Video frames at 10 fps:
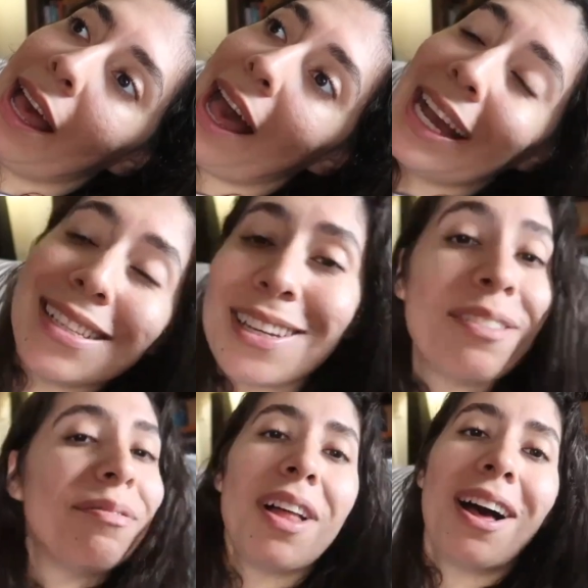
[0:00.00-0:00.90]
I
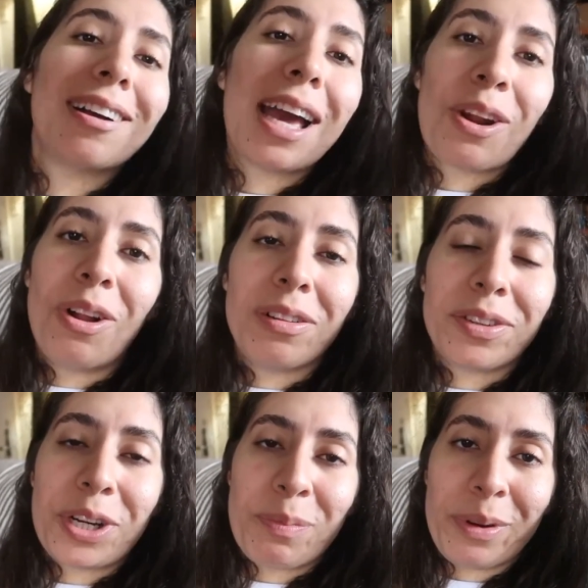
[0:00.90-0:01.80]
didn't vlog at all for
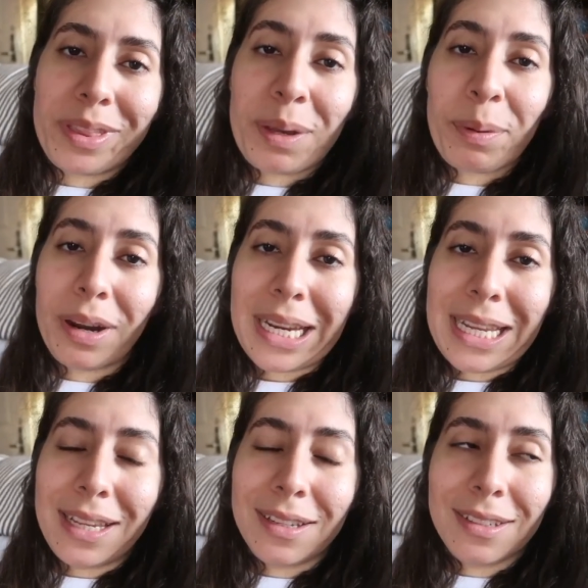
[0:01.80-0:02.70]
her birthday
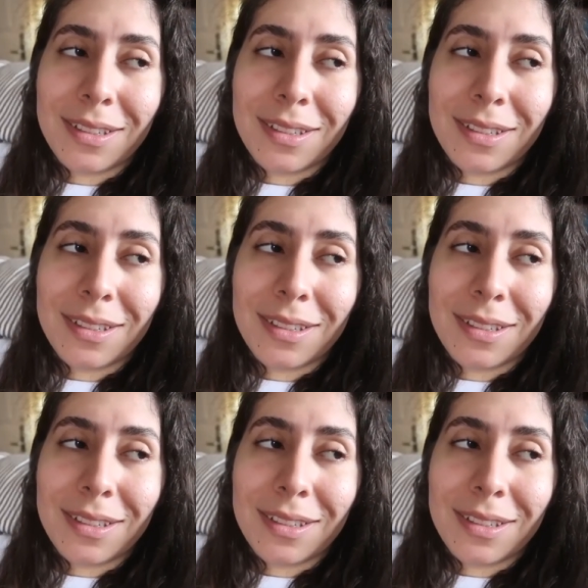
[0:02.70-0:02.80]
party.